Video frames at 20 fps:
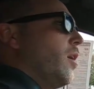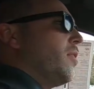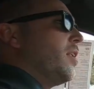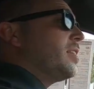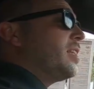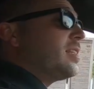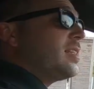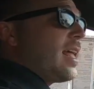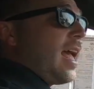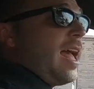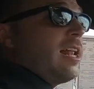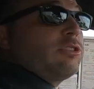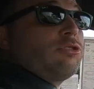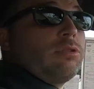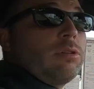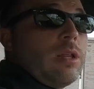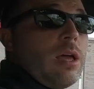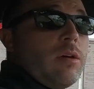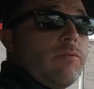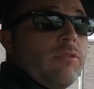the
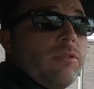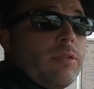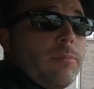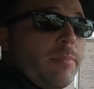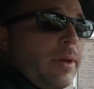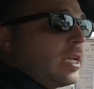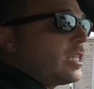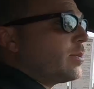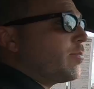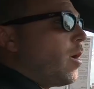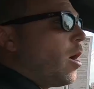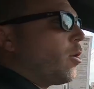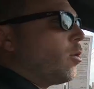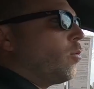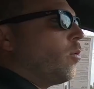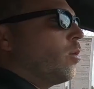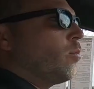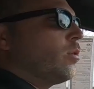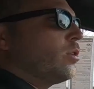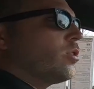entry level, the base
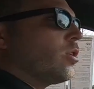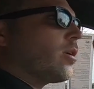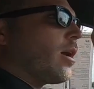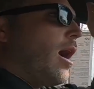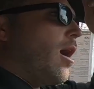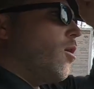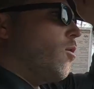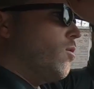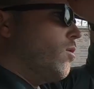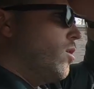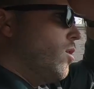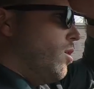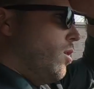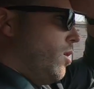model one we took out.